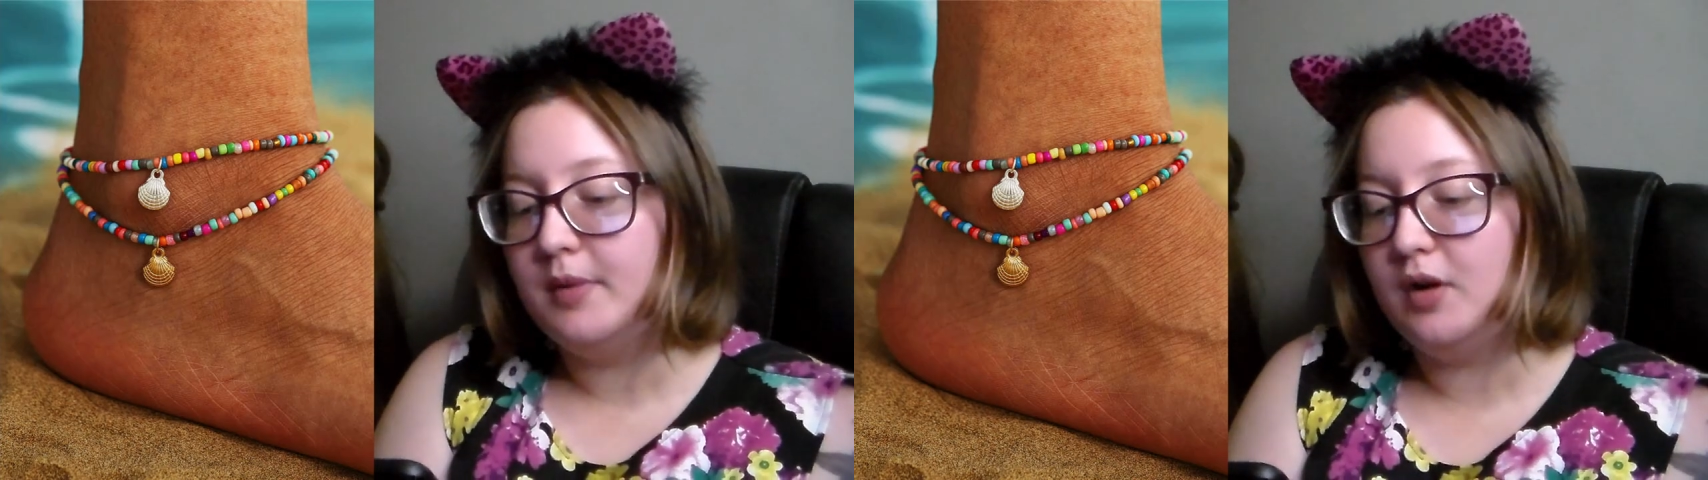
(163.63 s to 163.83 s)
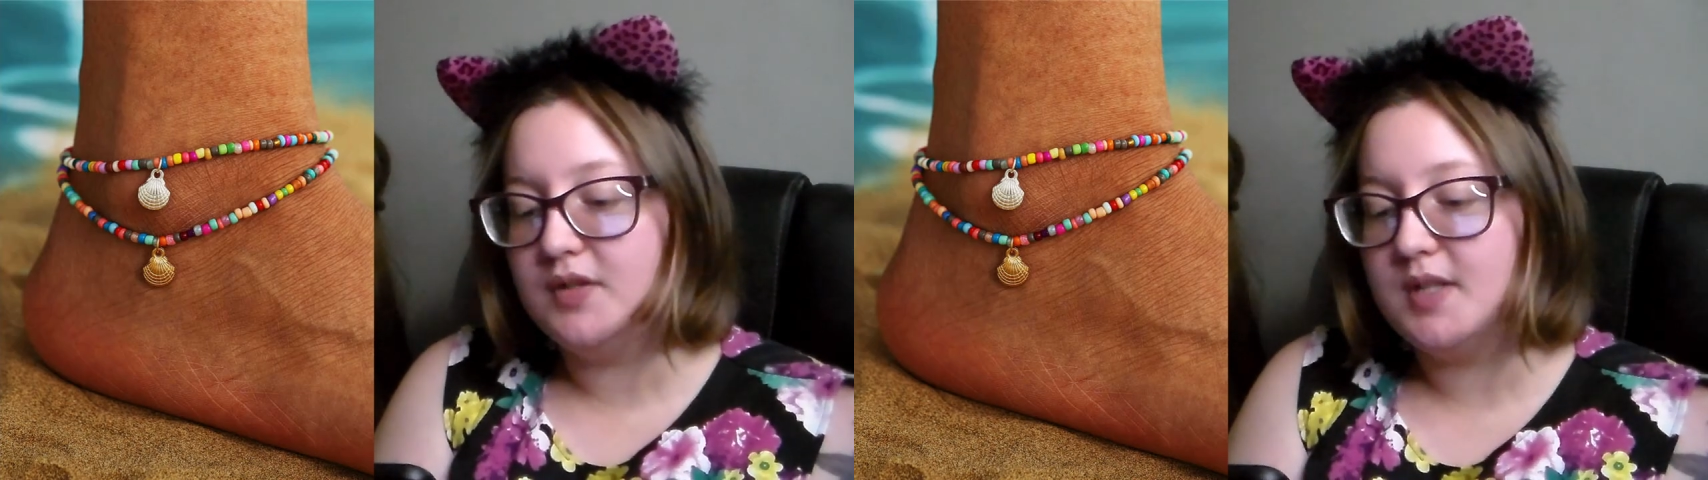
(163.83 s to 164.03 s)

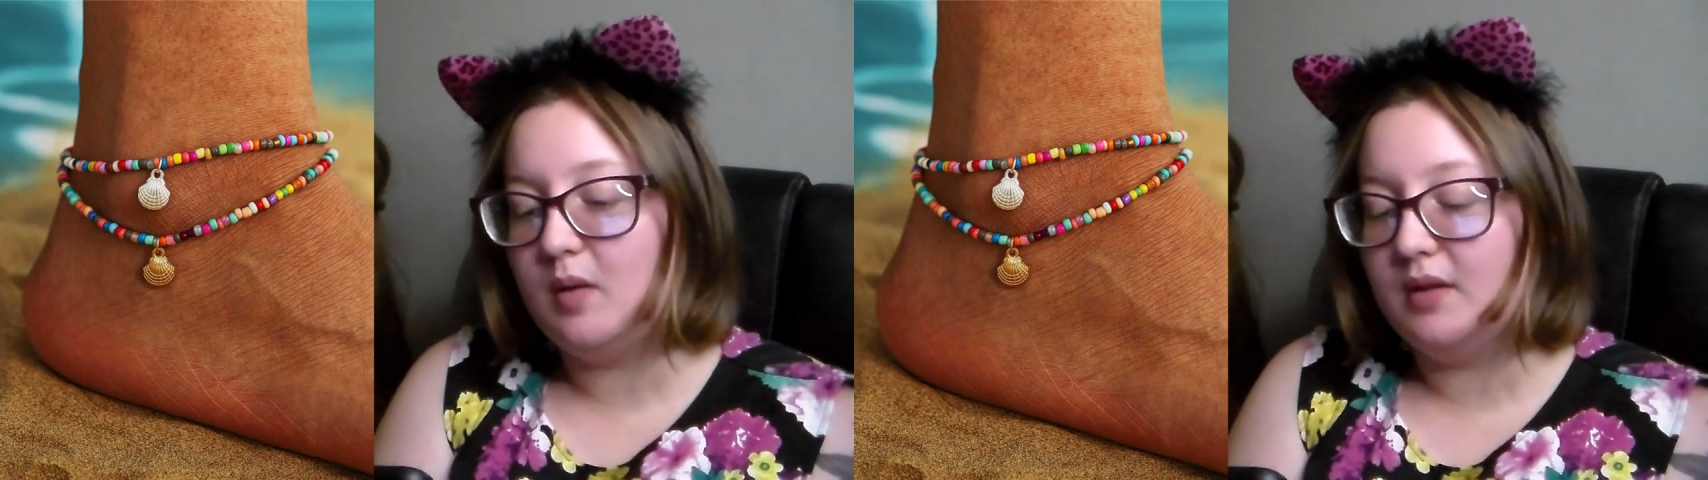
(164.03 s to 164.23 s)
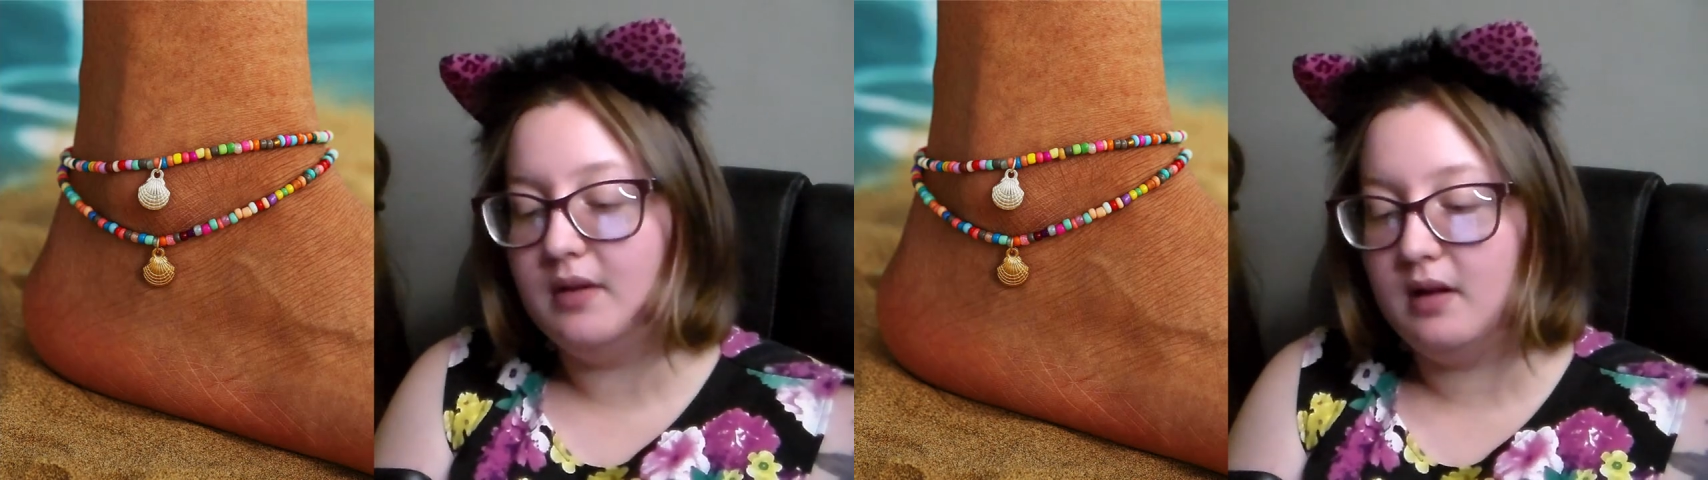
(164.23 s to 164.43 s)
but
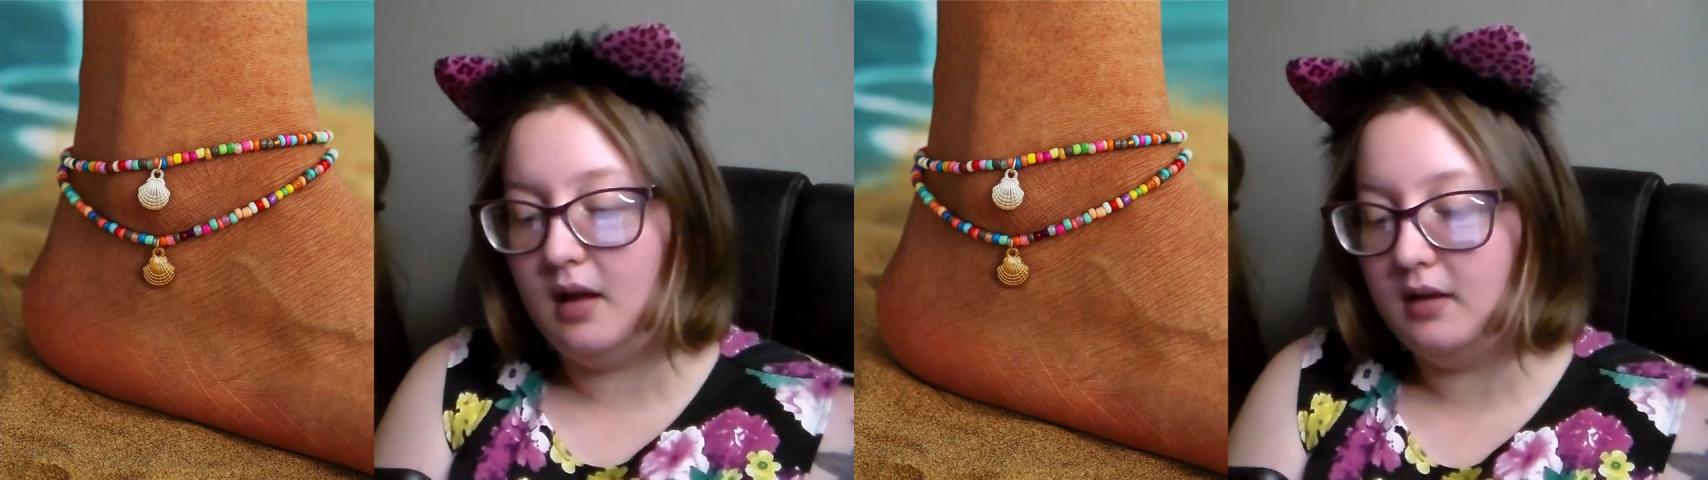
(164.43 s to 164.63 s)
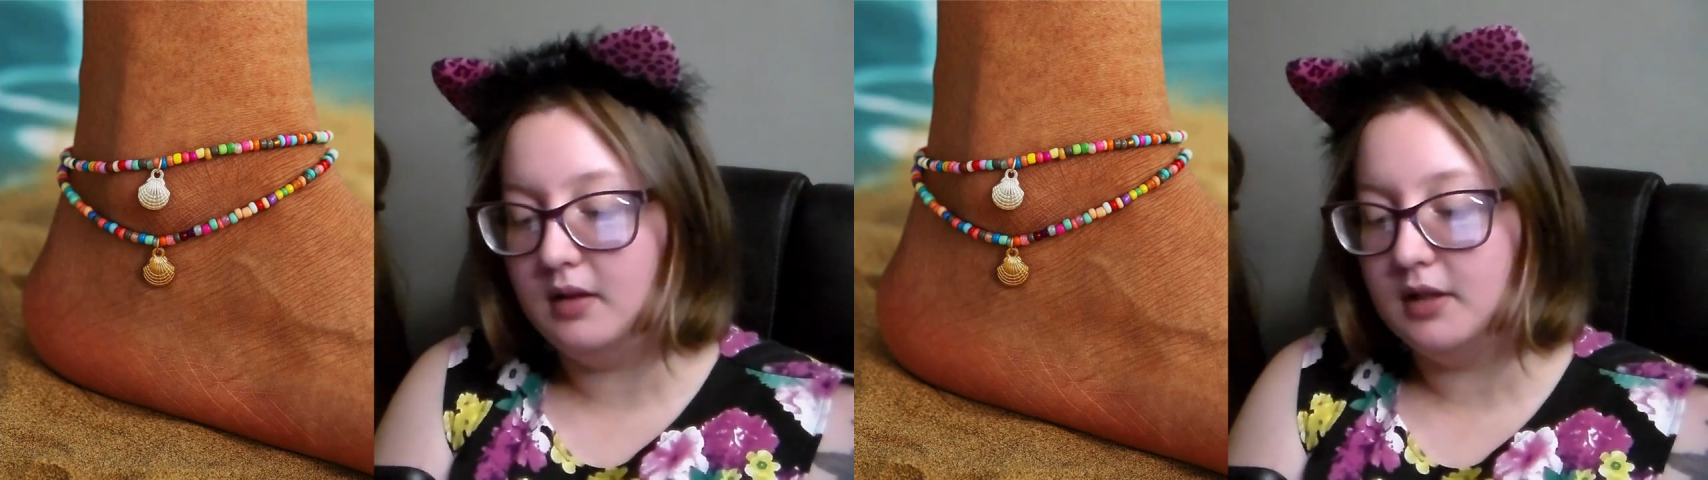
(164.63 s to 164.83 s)
also on the
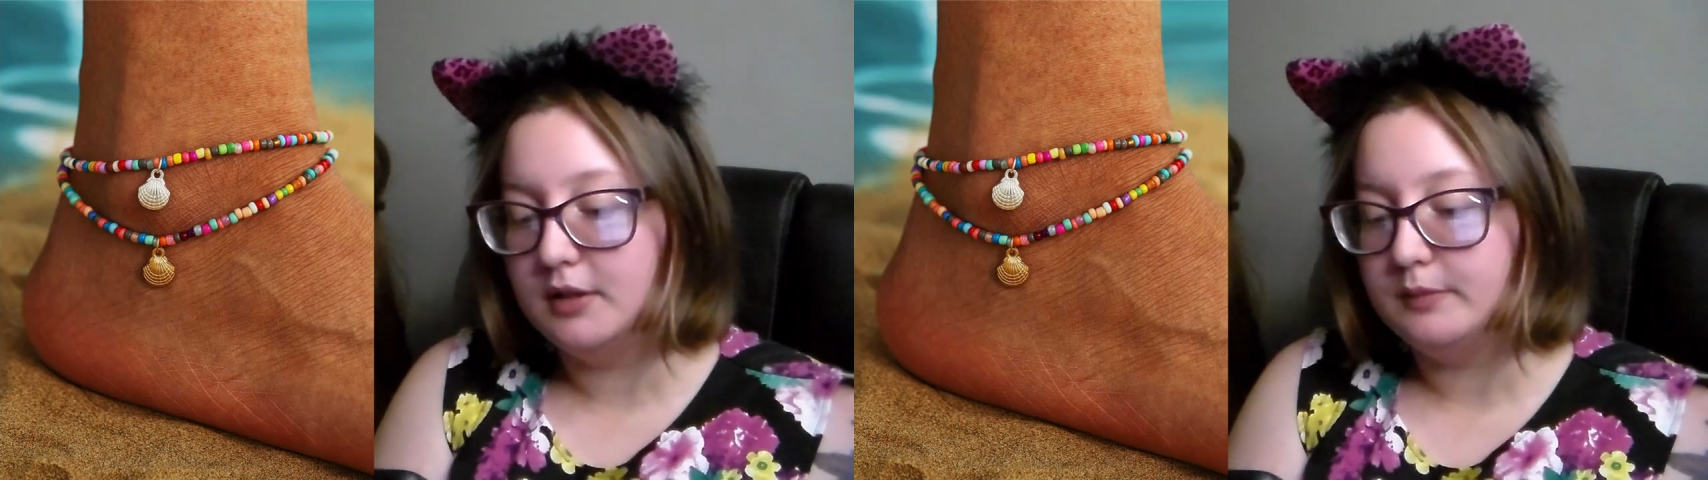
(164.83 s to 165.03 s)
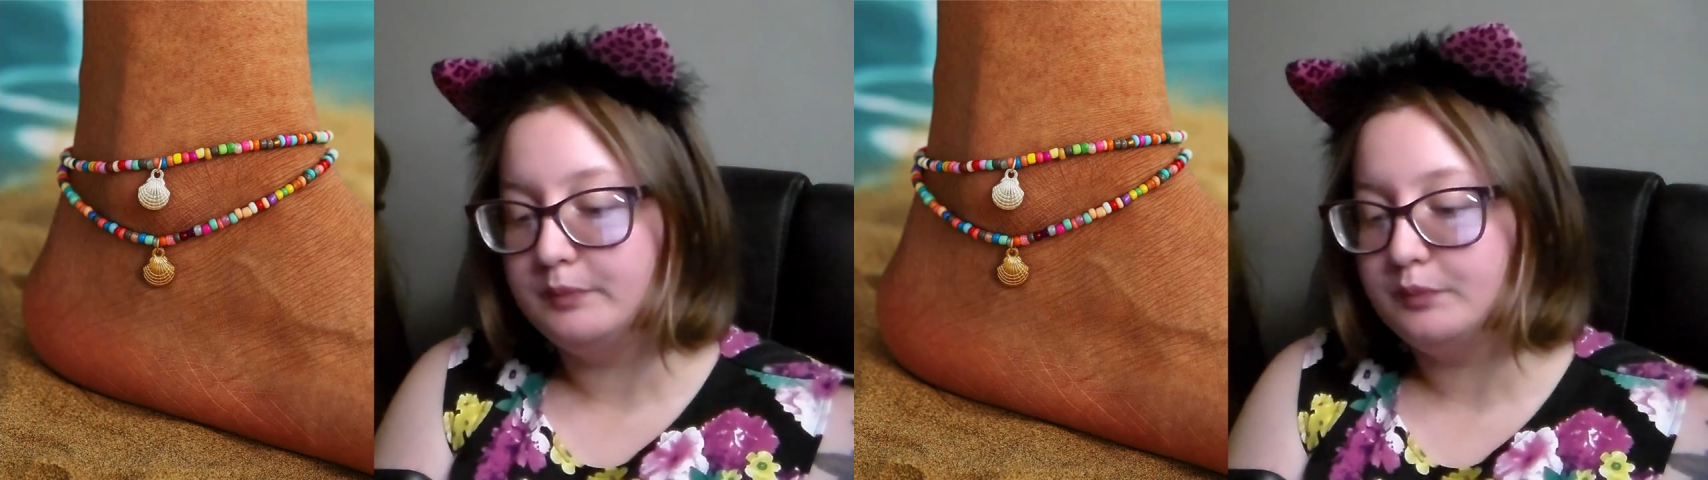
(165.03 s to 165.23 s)

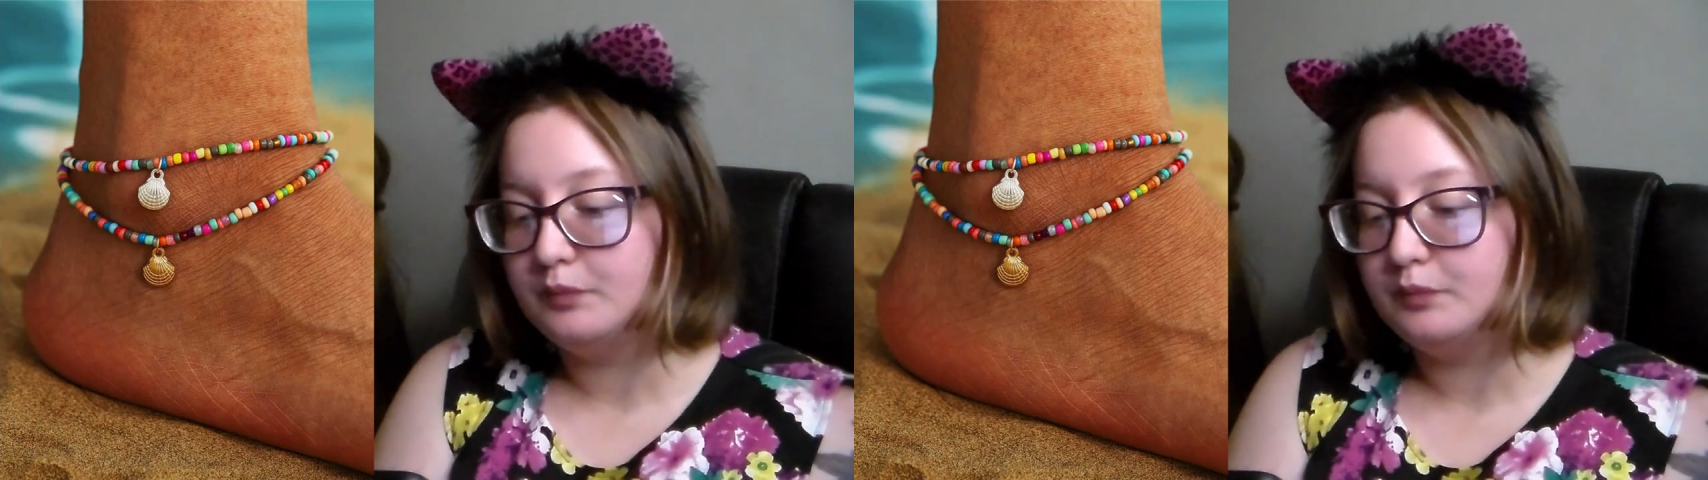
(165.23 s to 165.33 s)
color.